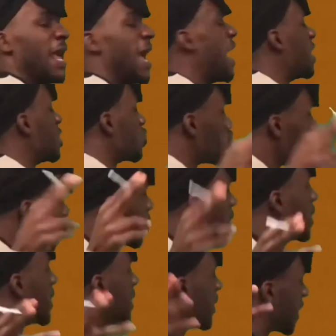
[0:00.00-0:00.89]
and had
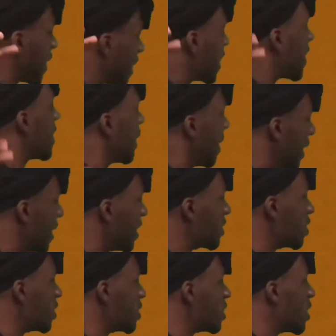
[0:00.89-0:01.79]
two motherfucking
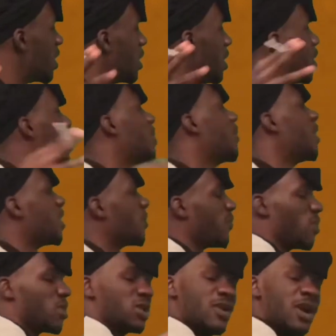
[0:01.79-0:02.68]
children, and one
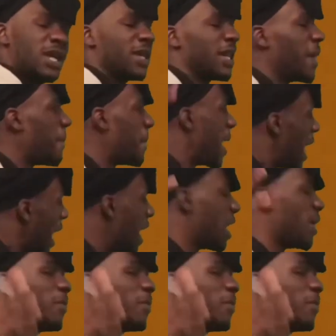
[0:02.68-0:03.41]
of them is a goddamn